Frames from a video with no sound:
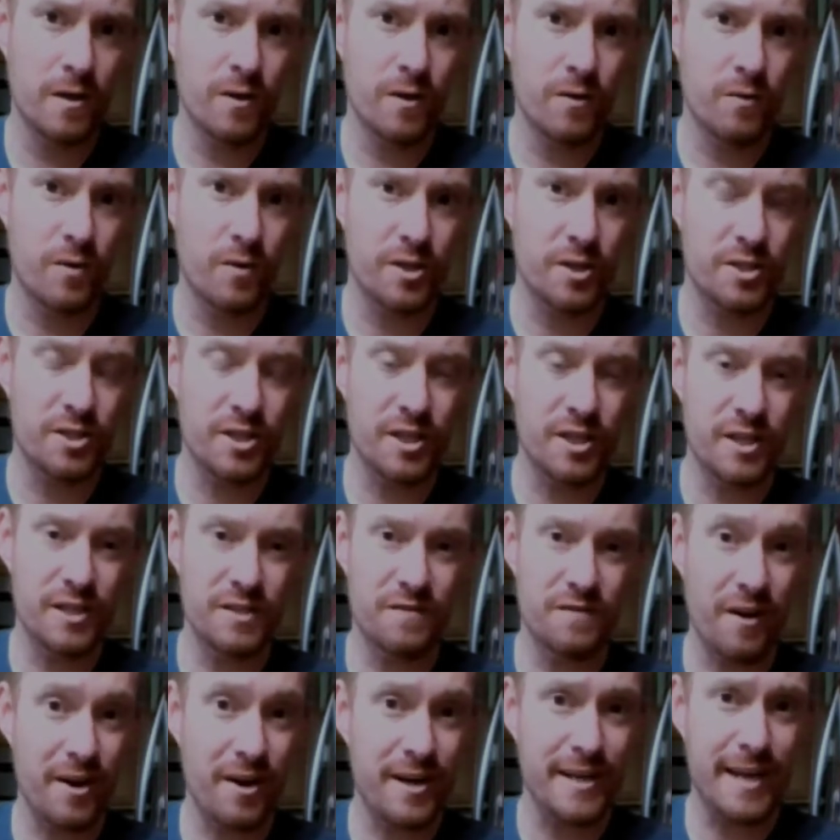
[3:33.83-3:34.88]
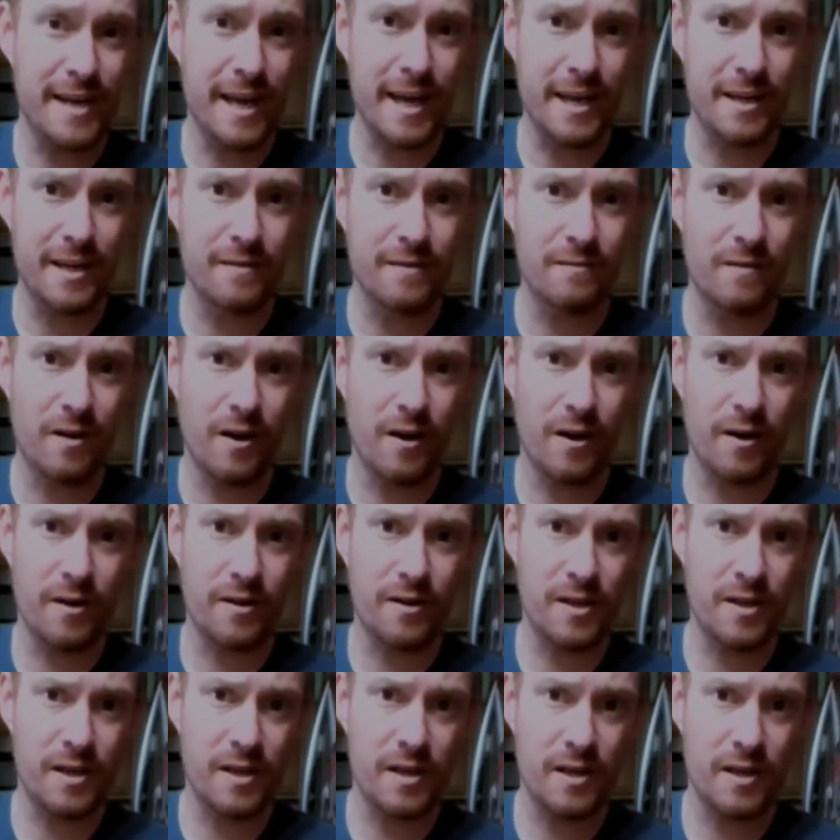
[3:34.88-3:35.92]
which is very negative on
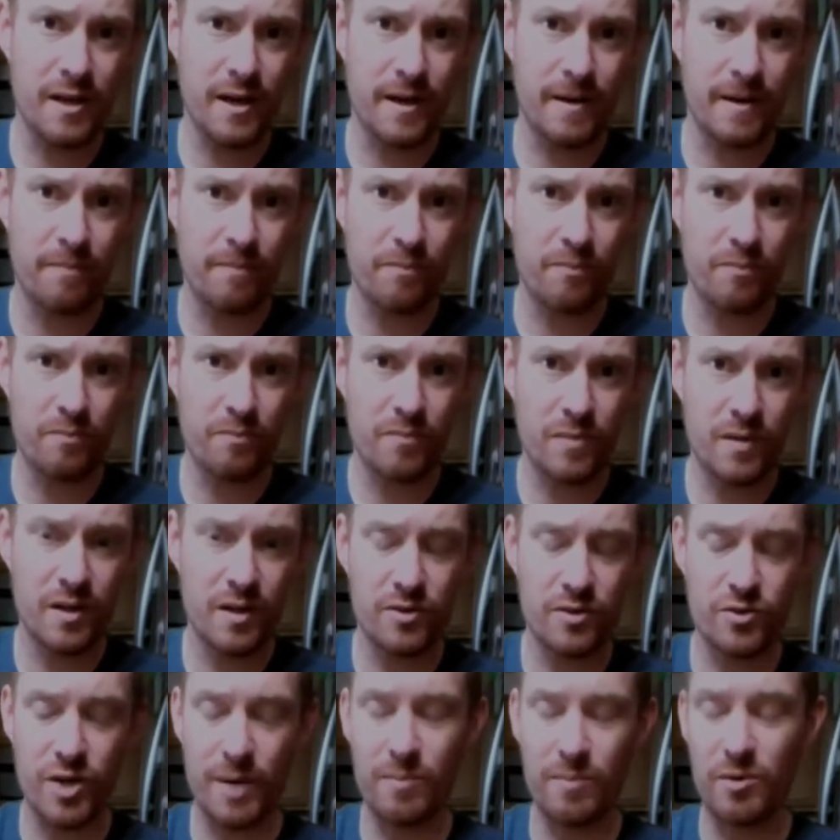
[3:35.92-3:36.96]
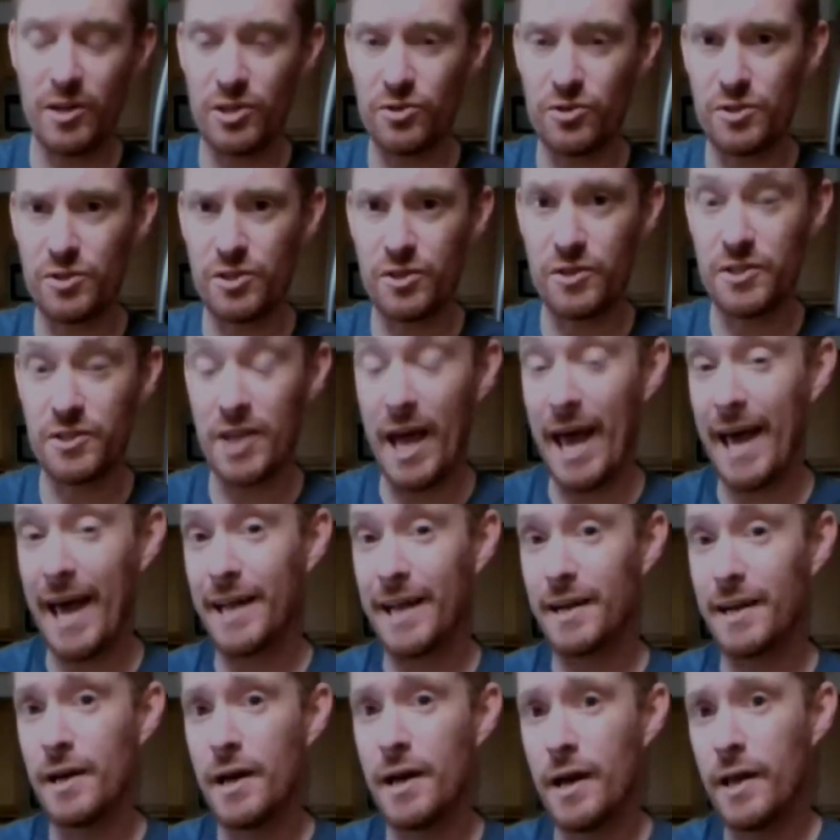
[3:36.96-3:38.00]
the triboelectric series.
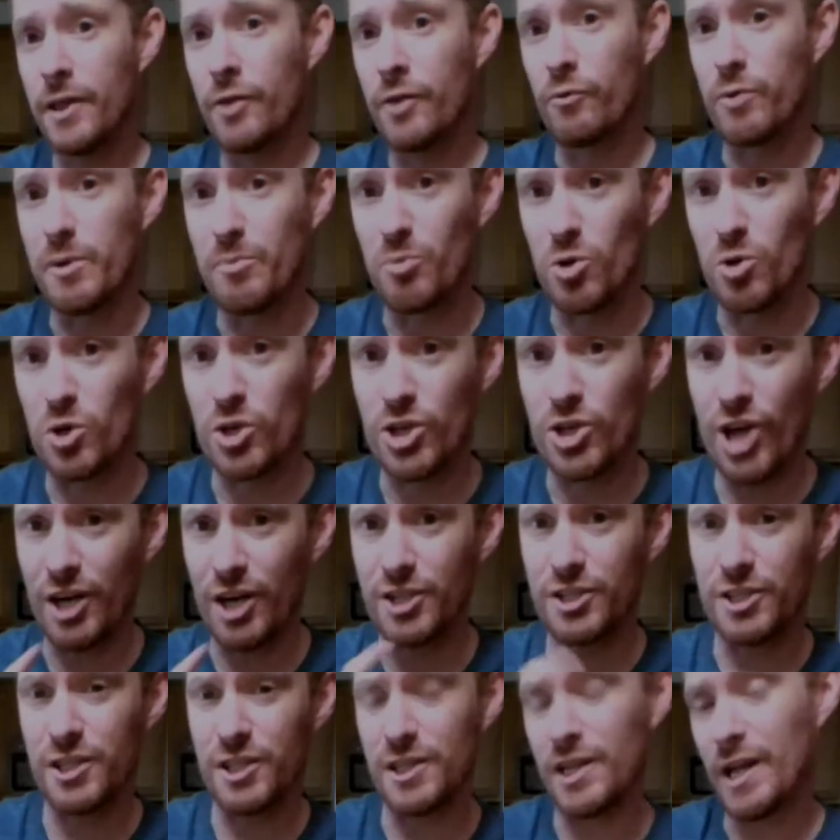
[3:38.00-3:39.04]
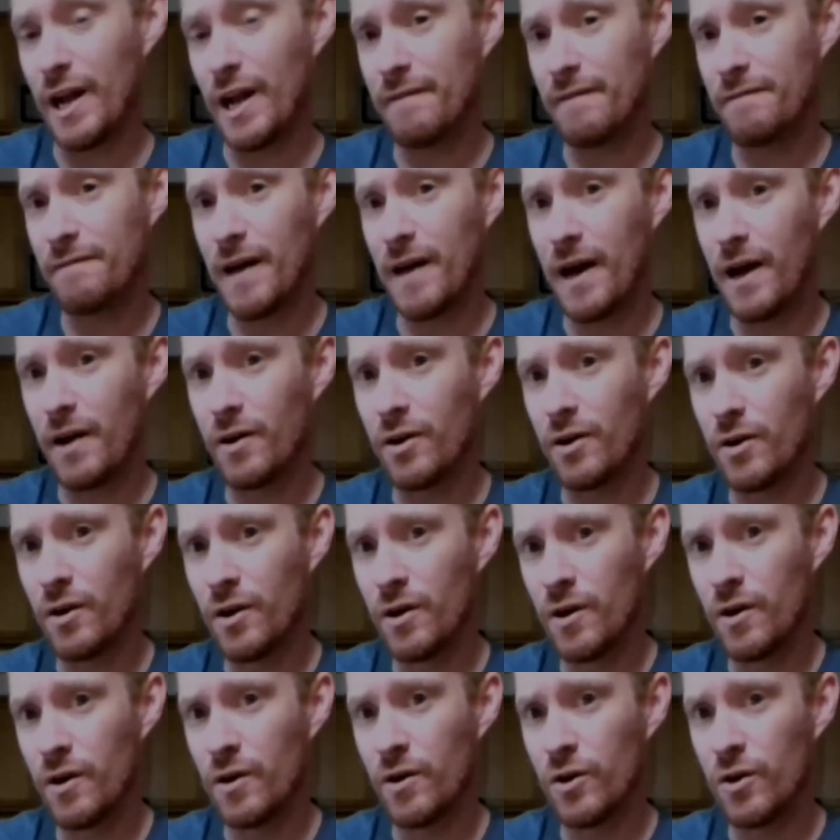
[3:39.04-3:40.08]
And the reproduction that I found,
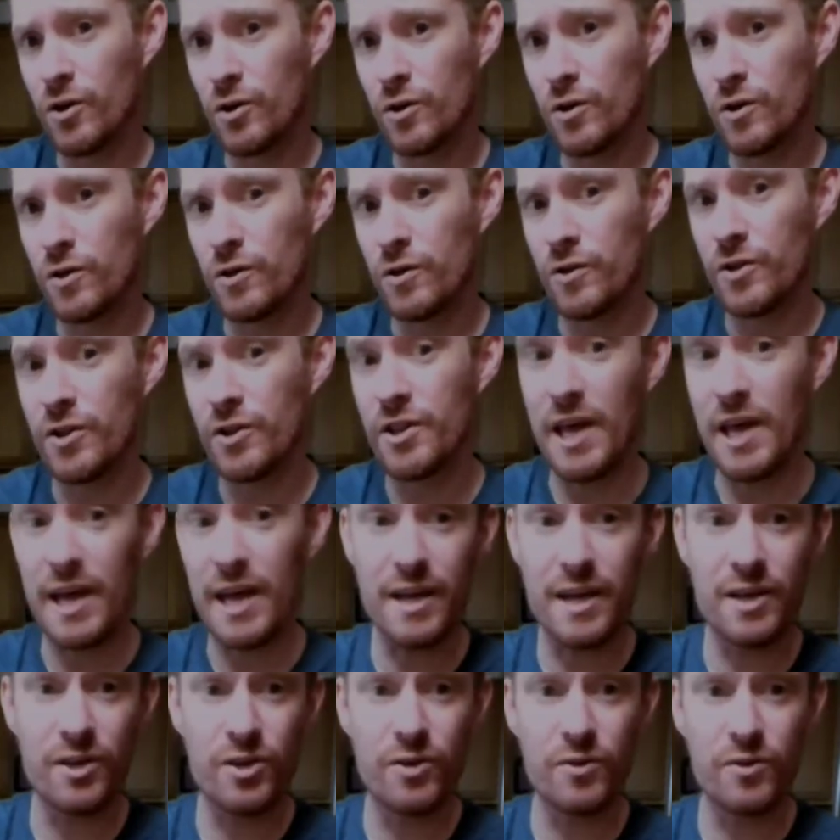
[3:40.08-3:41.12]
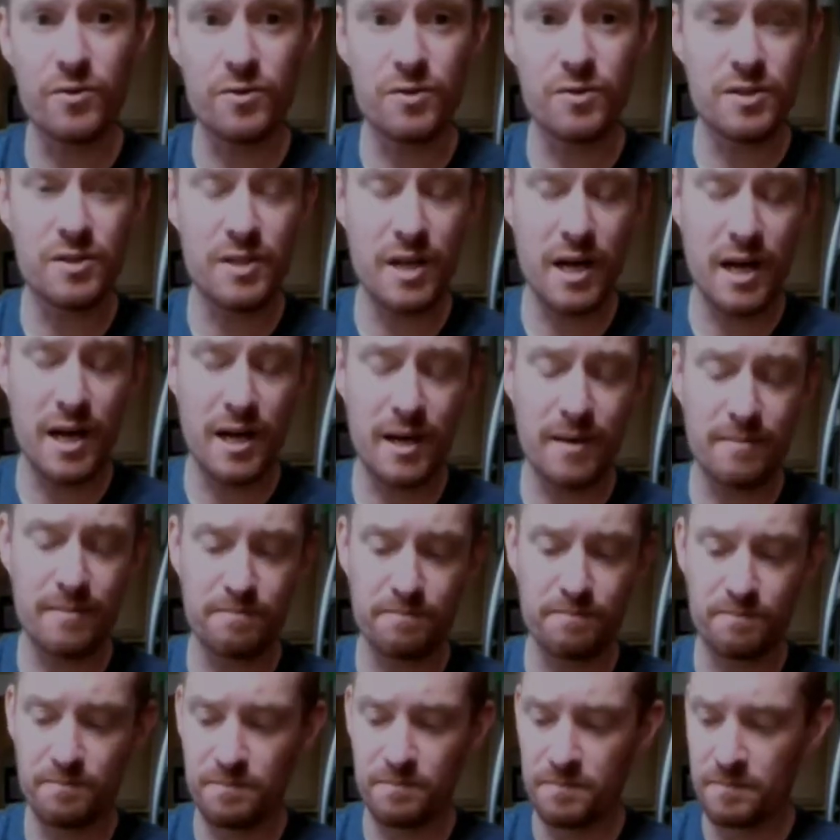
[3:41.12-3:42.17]
they used
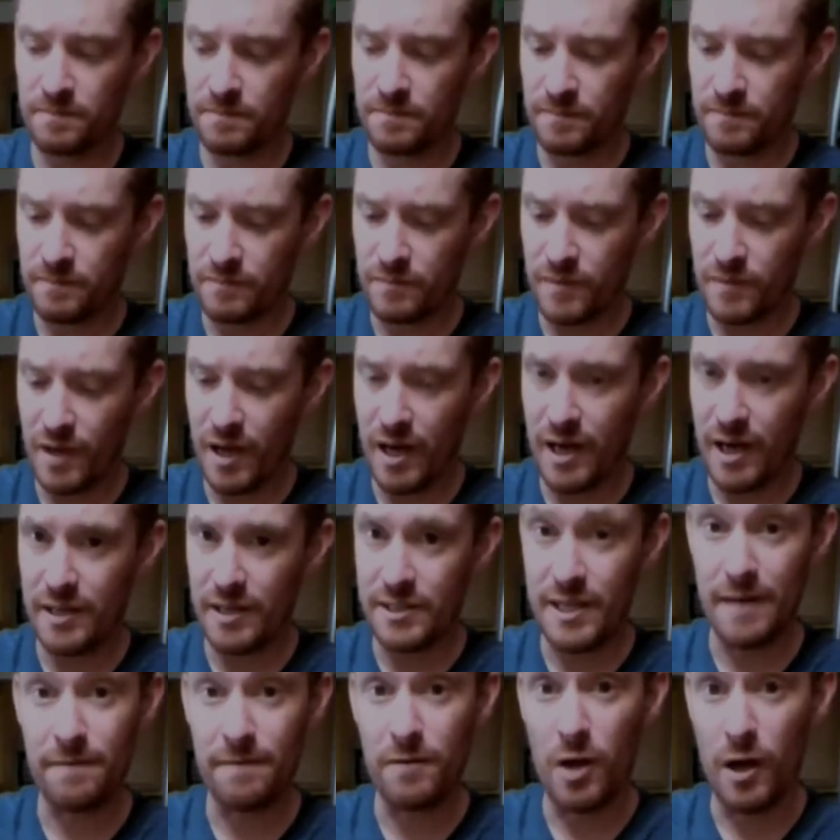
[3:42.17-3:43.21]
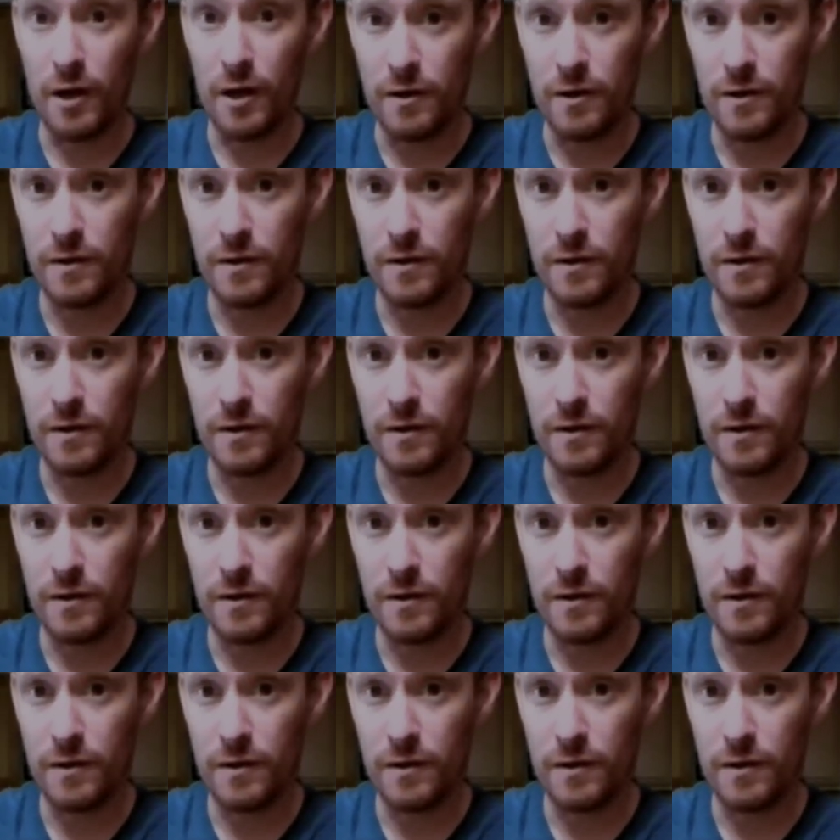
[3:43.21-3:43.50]
Teflon,